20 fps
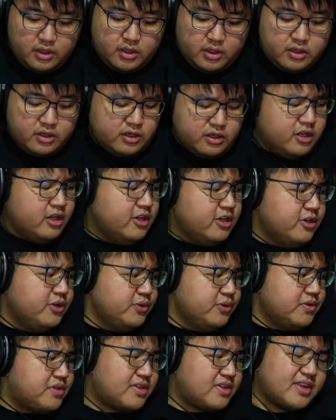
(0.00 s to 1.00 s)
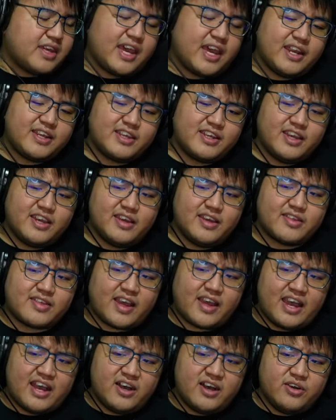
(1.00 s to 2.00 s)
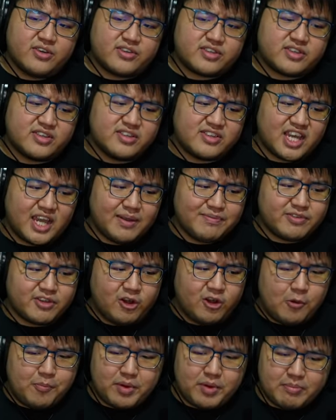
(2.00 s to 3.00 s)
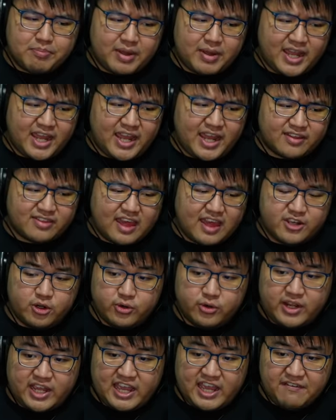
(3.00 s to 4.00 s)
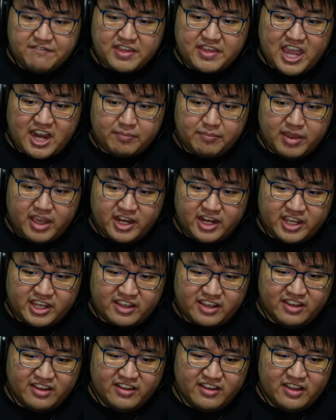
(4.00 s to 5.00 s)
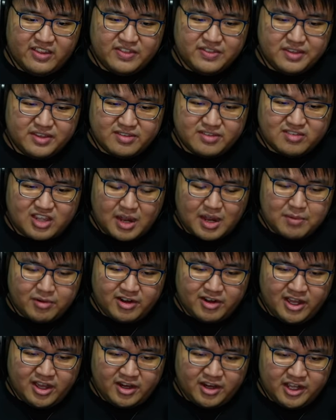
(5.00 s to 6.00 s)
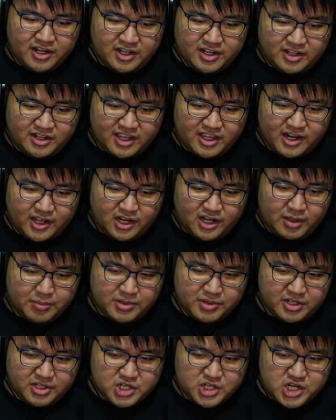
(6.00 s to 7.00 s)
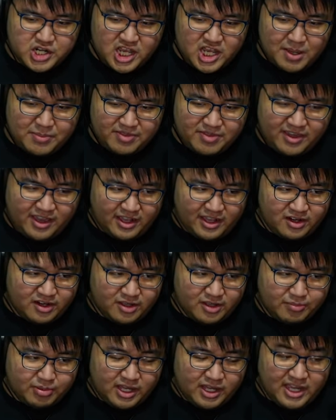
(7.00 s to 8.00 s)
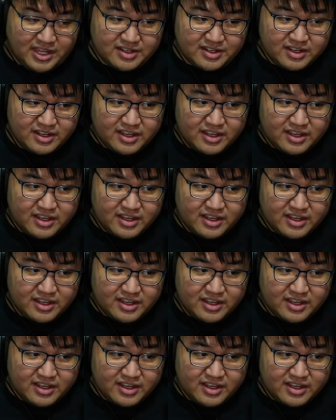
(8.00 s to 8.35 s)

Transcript: New set is out. Time to open packs. I don't have that many this time around. I didn't get unlimited GM, sadly, but